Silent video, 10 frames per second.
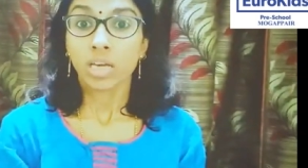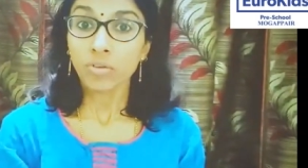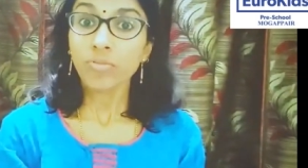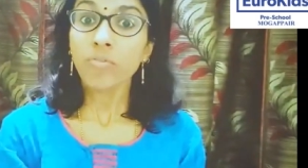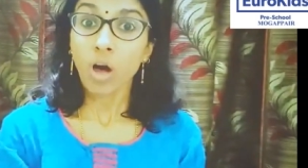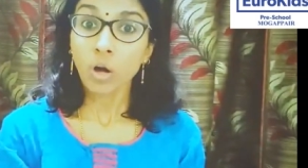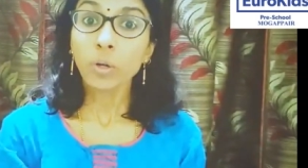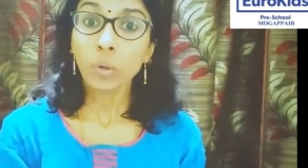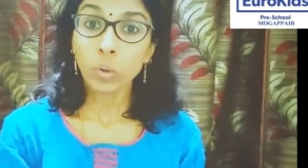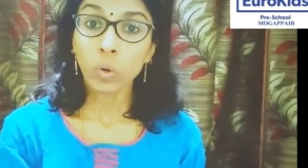If we
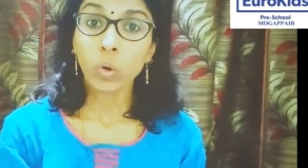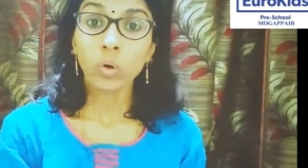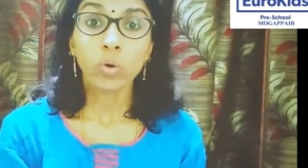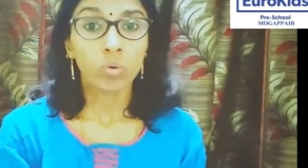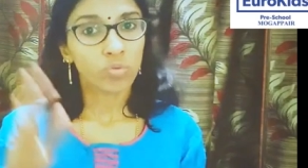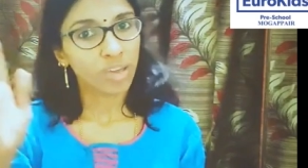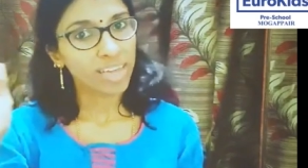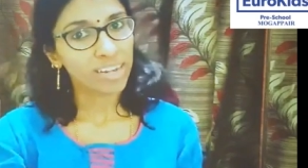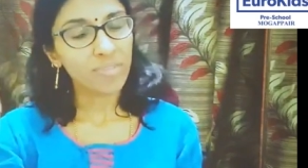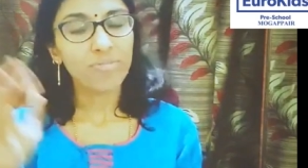want to go
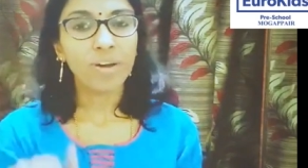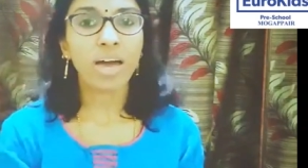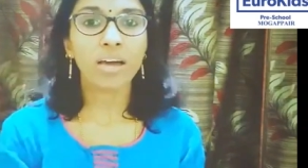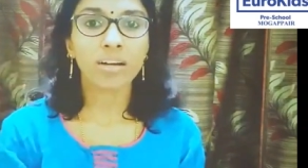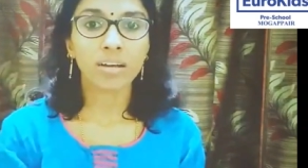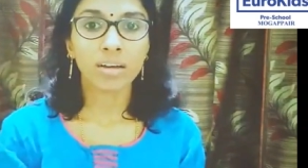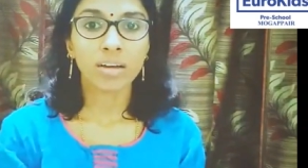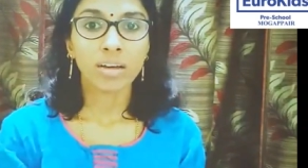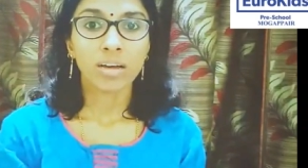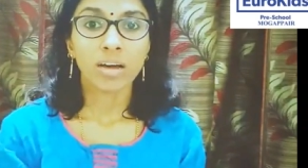very far,
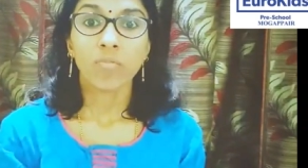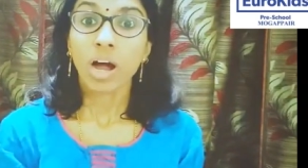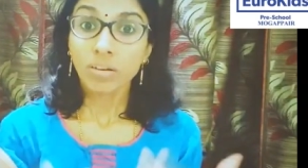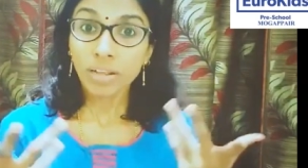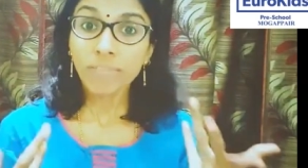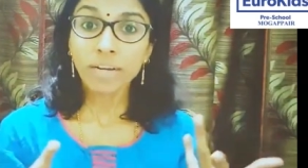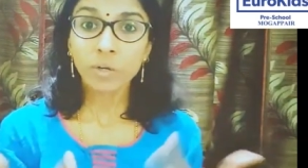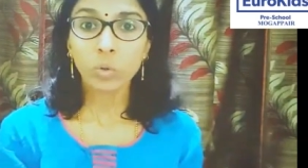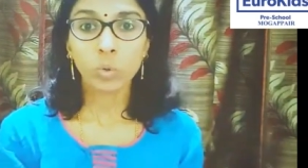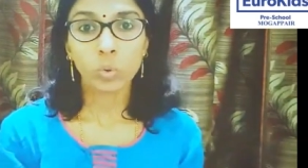what will we
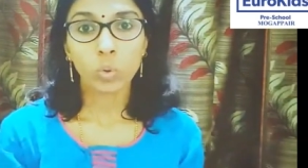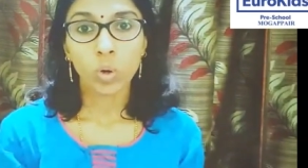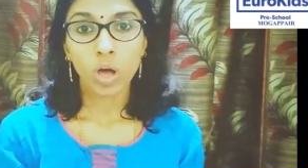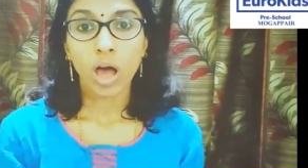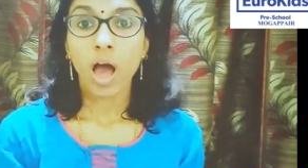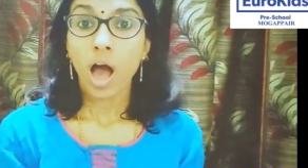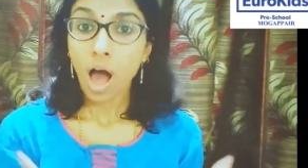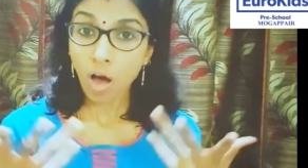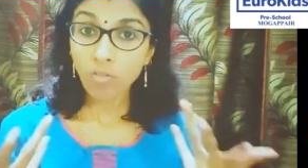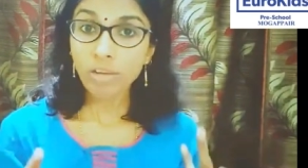do?
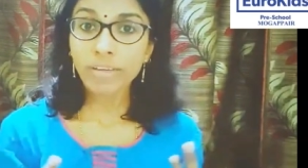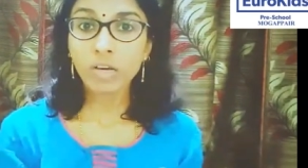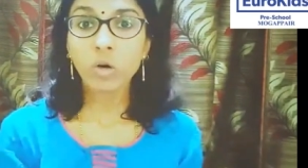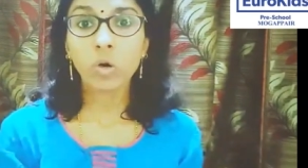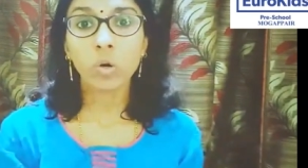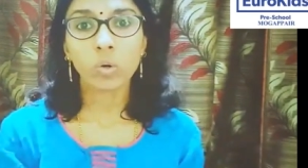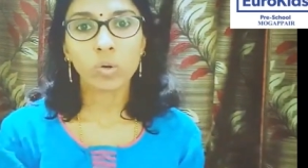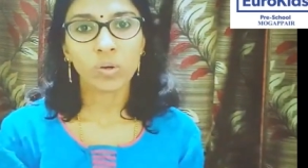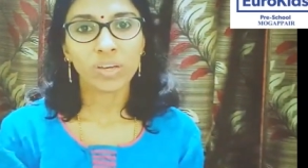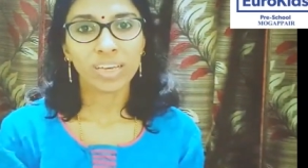How will we
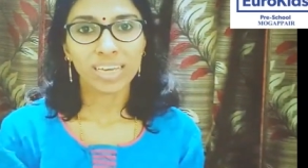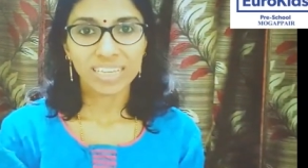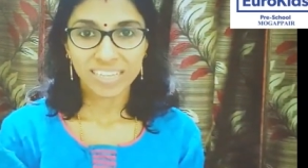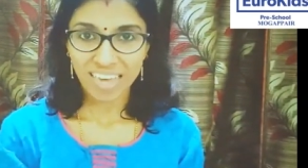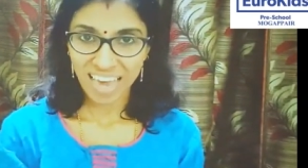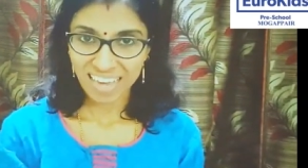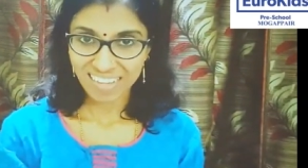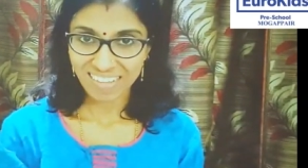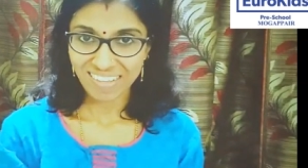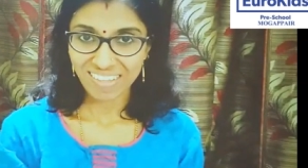go?
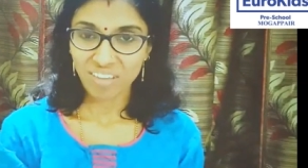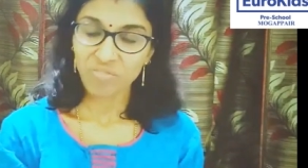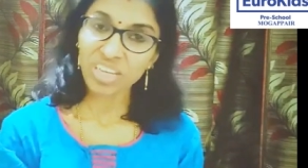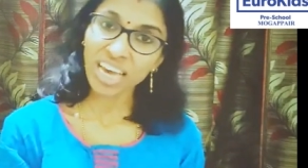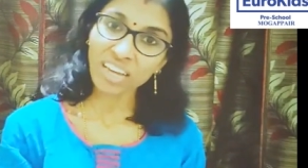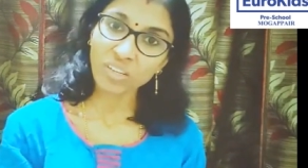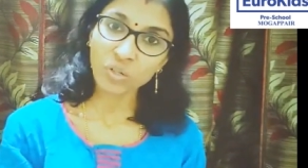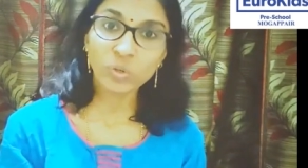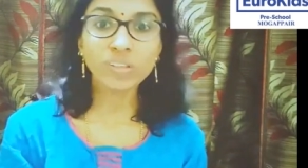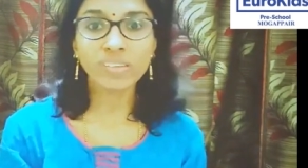Yes, we
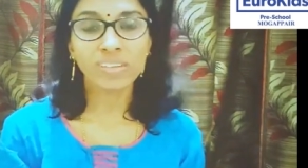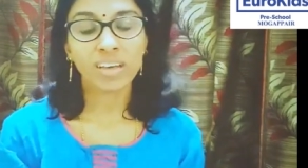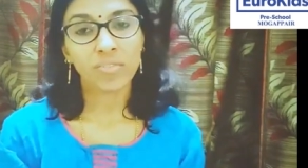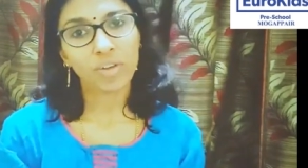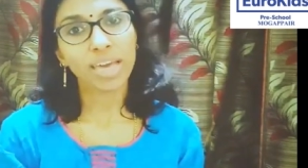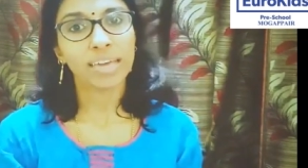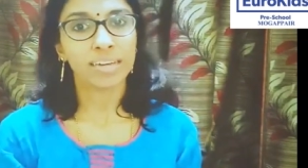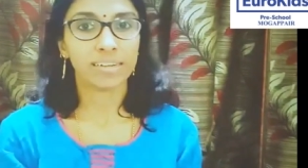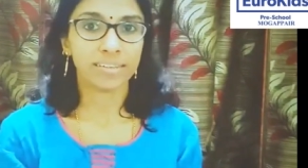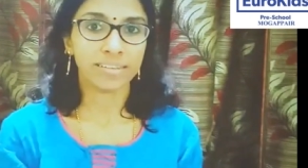can use
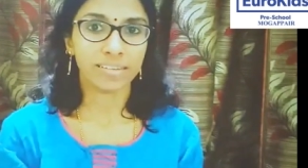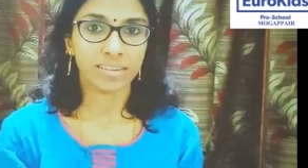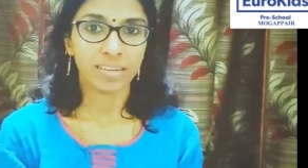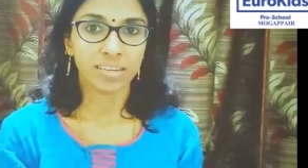vehicles.